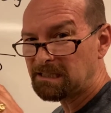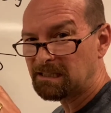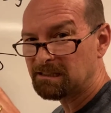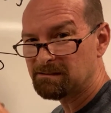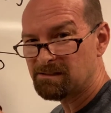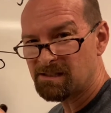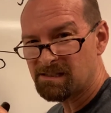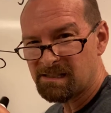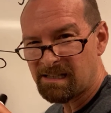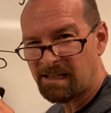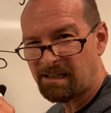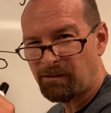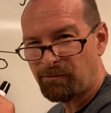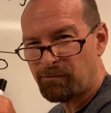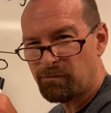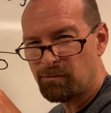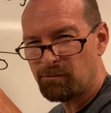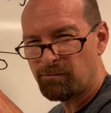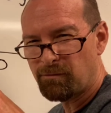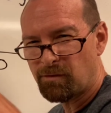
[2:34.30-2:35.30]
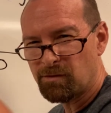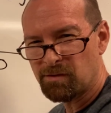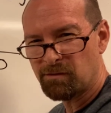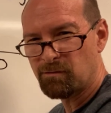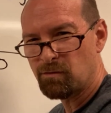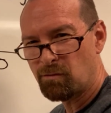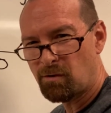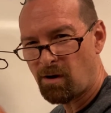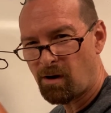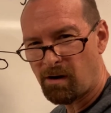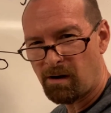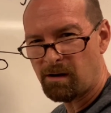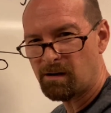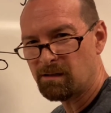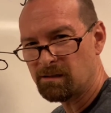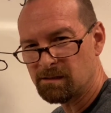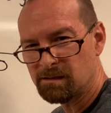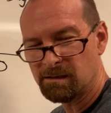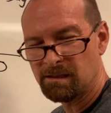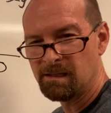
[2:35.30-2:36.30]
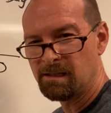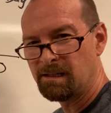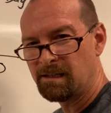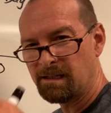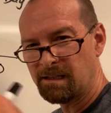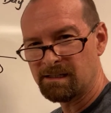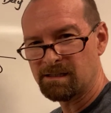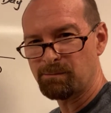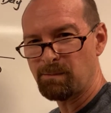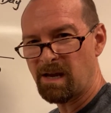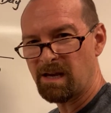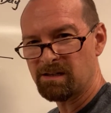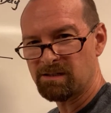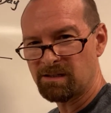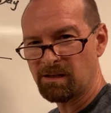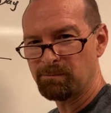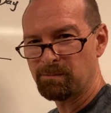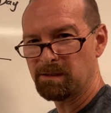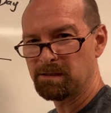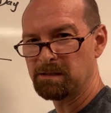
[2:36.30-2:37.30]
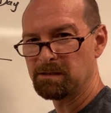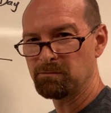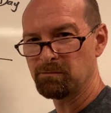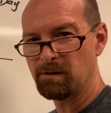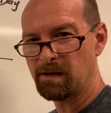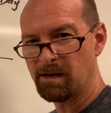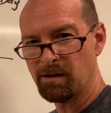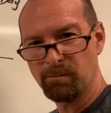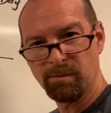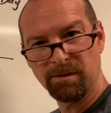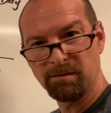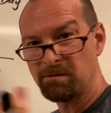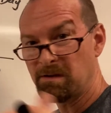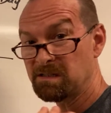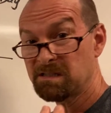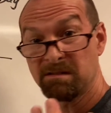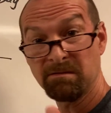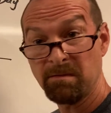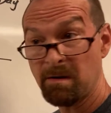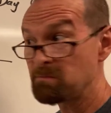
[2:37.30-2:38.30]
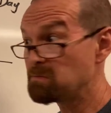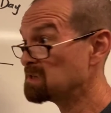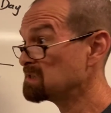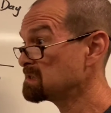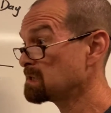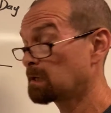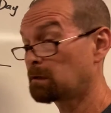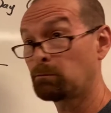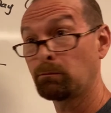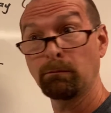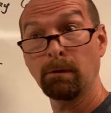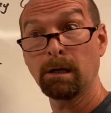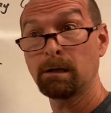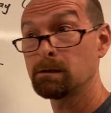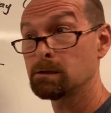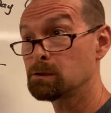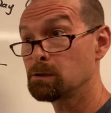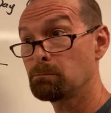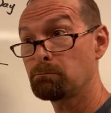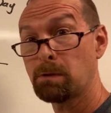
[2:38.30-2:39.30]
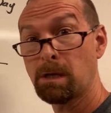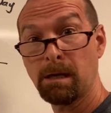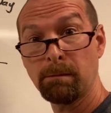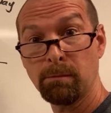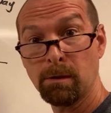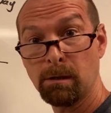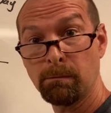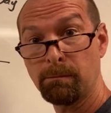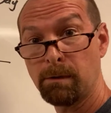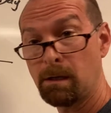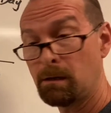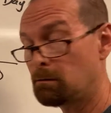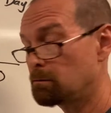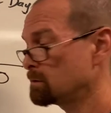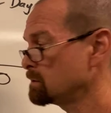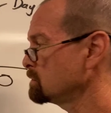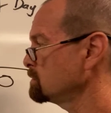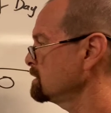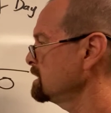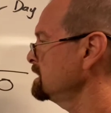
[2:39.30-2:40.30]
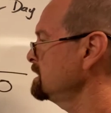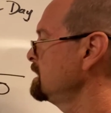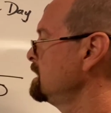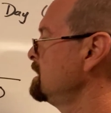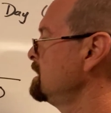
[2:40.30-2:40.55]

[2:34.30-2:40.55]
Just like first few cars get smashed up and derailed, but the rest of everybody's like, what, did something happen up there on the train?